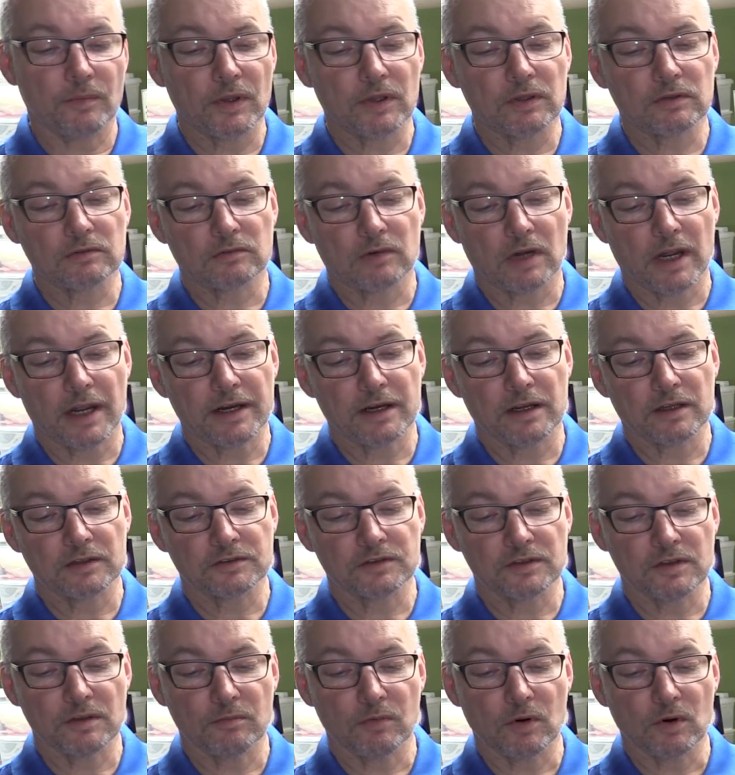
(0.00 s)
built right
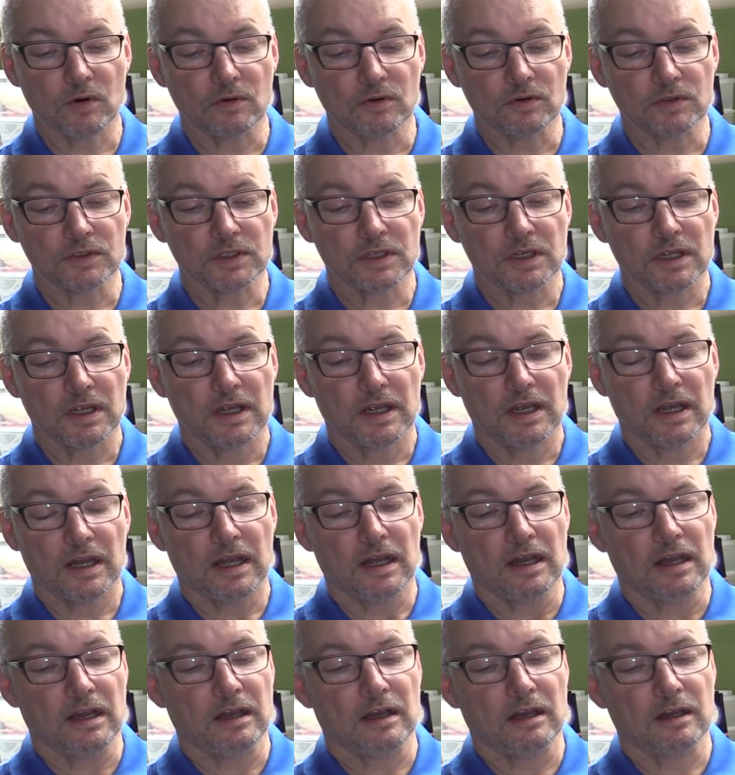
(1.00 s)
onto the board,
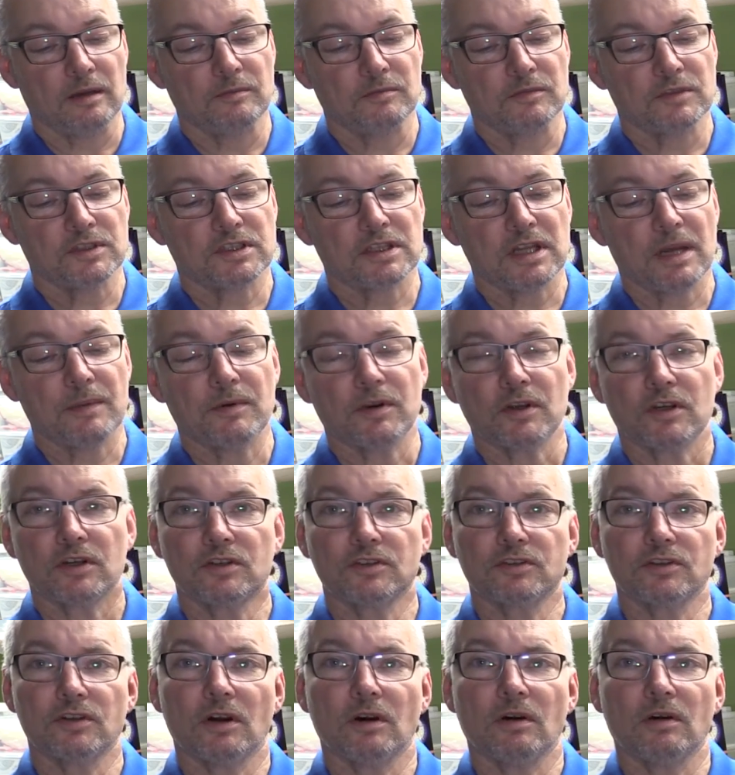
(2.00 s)
stepper
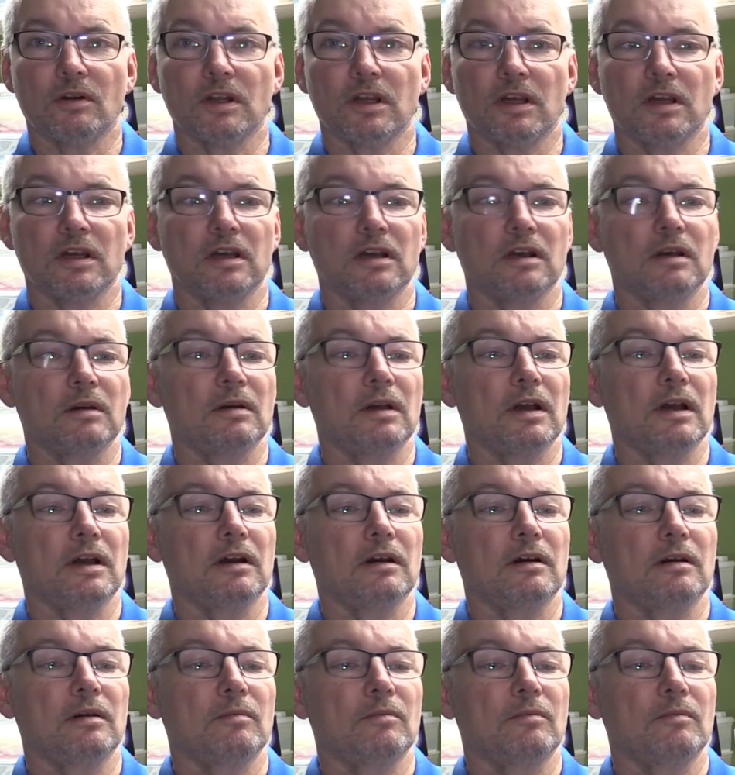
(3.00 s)

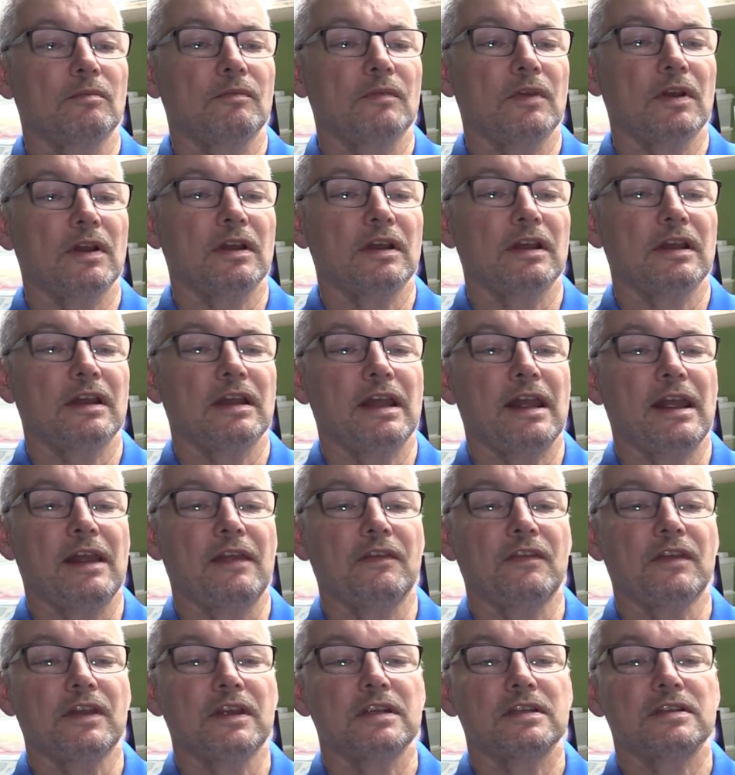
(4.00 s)
controller,
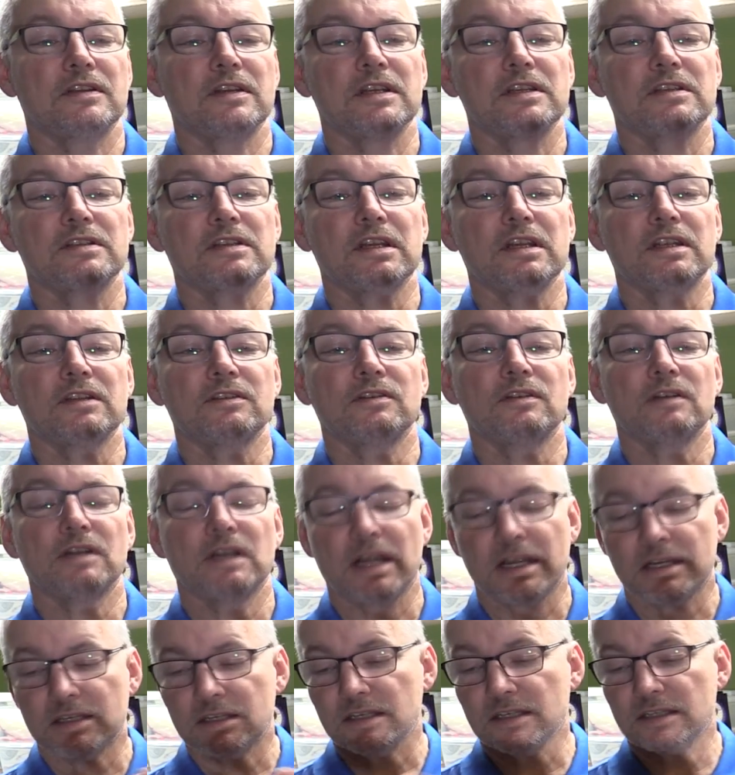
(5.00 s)
and these things, you can
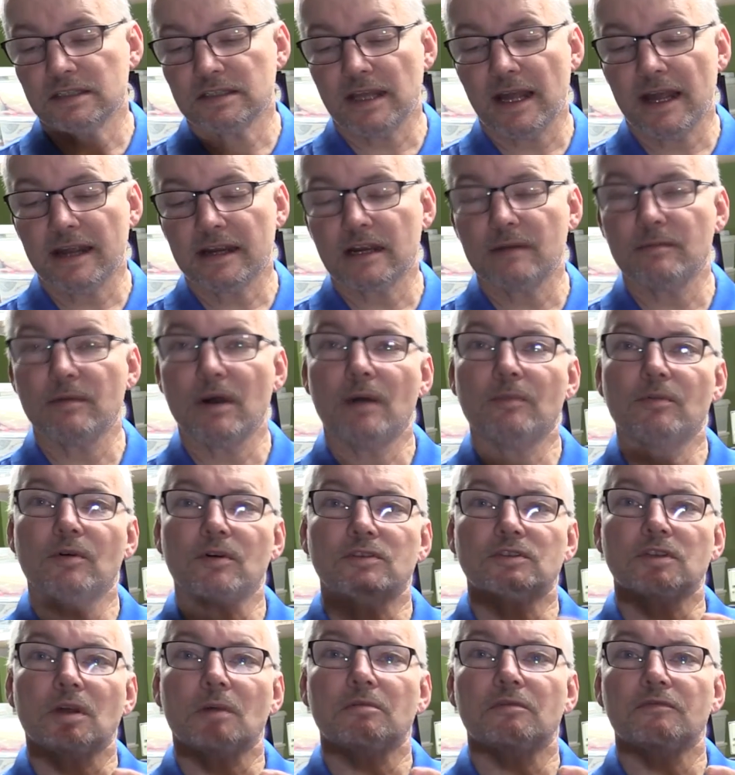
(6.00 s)
actually stack them up on
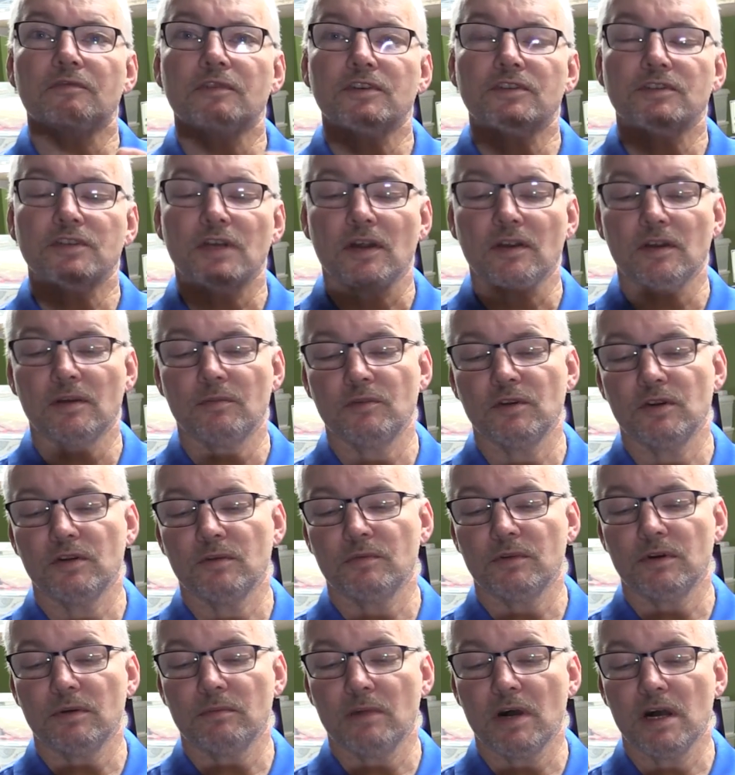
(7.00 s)
top of each other. You
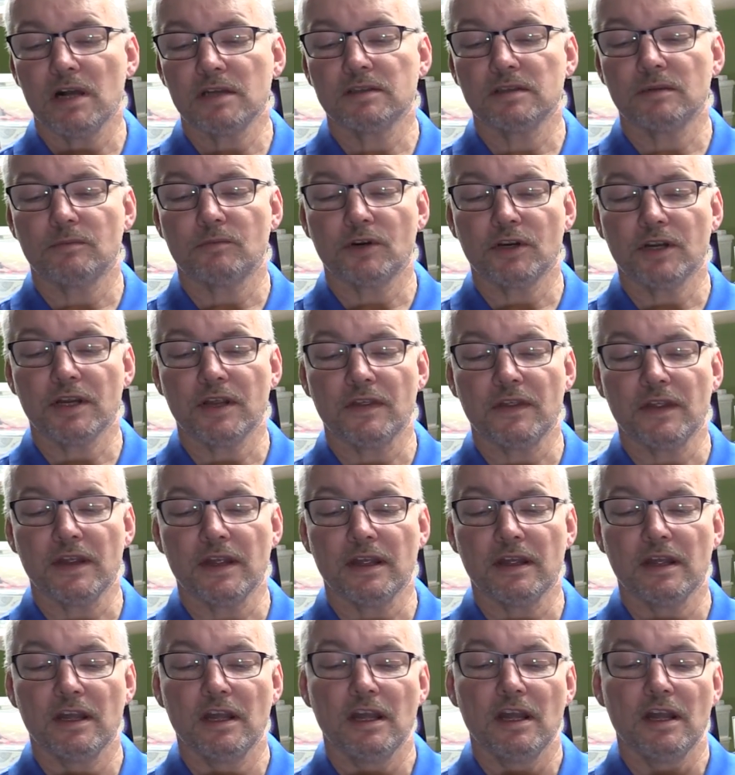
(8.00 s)
can put a master brick in
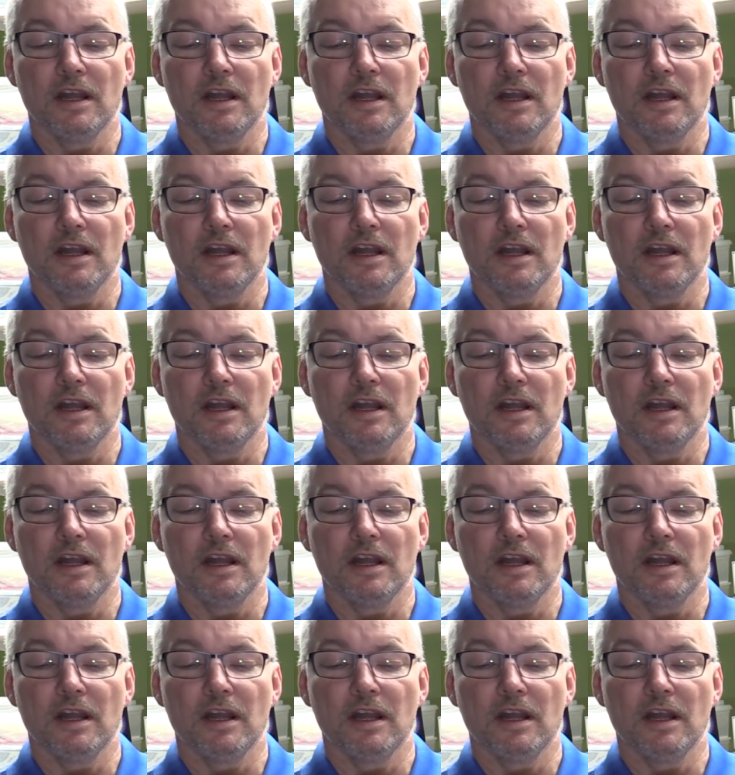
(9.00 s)
there.